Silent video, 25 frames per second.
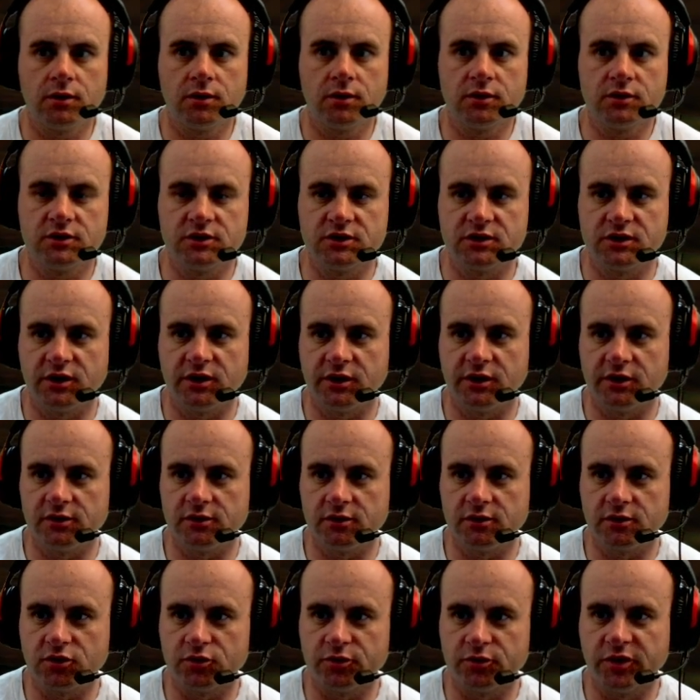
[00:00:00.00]
Just needed a
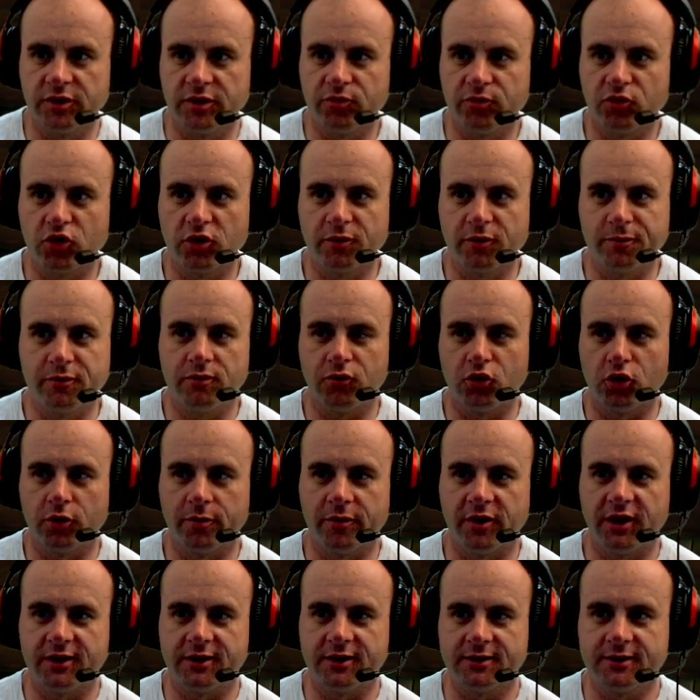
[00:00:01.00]
little bit more
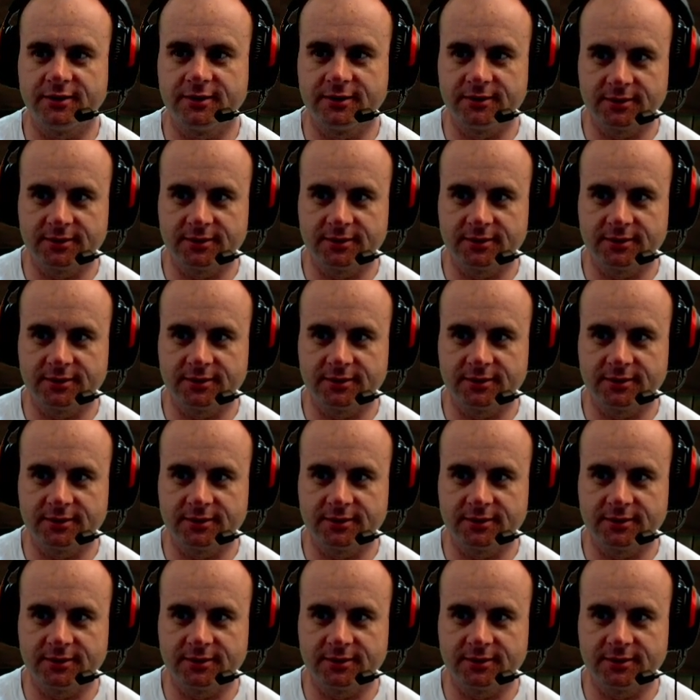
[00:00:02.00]
mana.